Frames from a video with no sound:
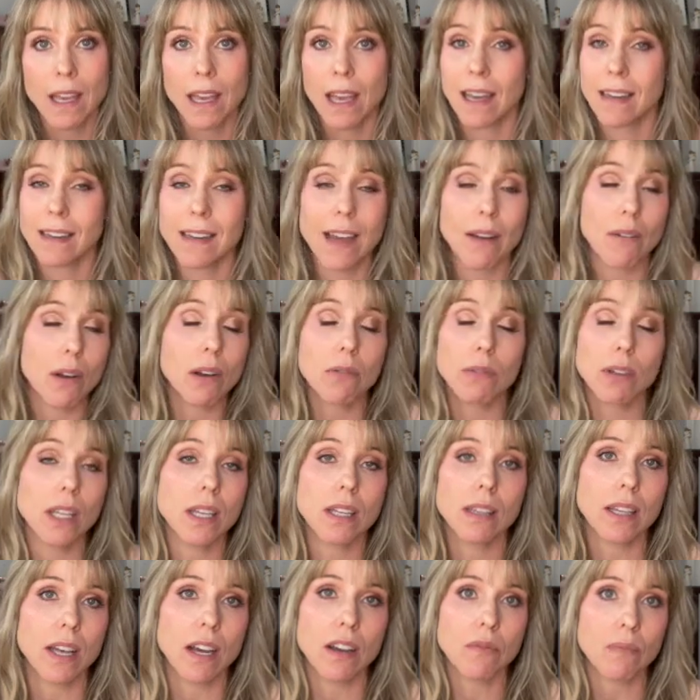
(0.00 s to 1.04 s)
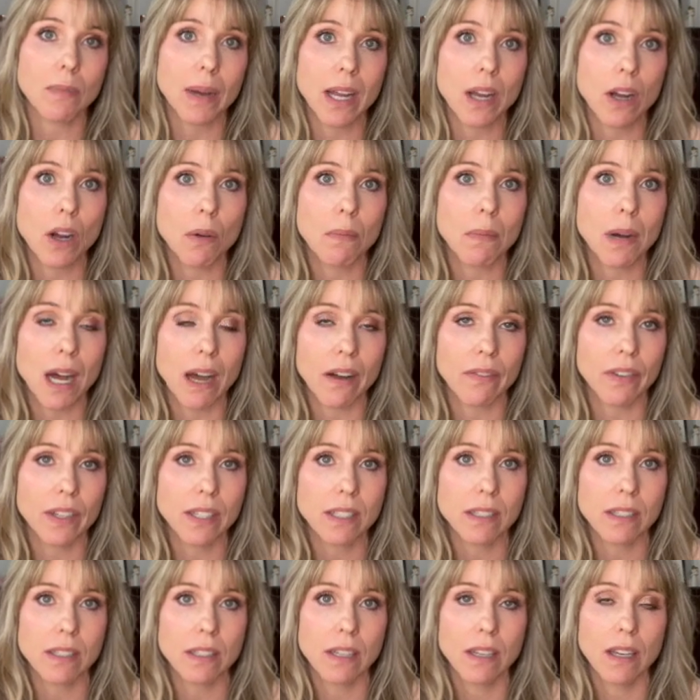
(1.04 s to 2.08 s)
And now I really love my home
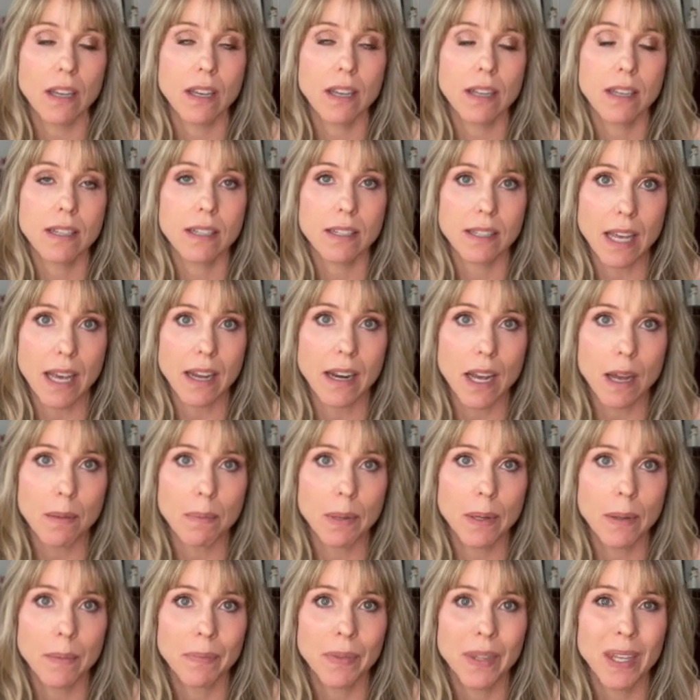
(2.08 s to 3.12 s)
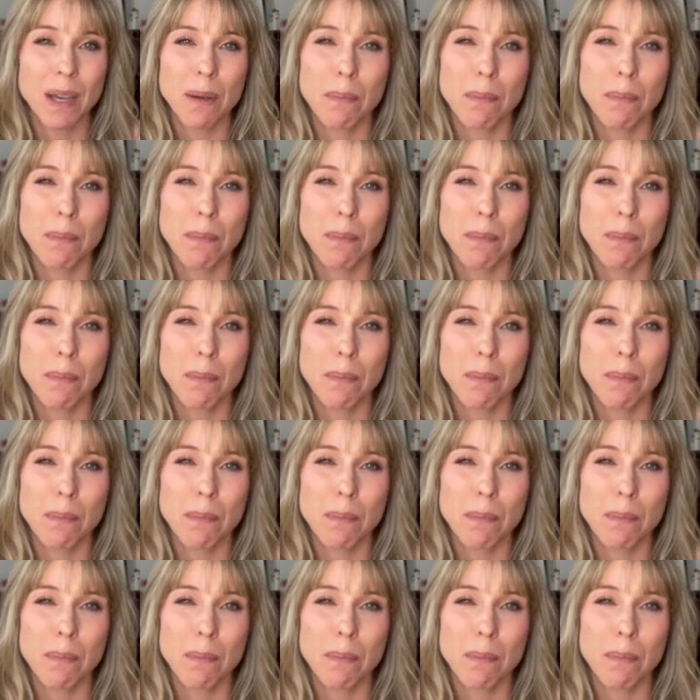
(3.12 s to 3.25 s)
office setup,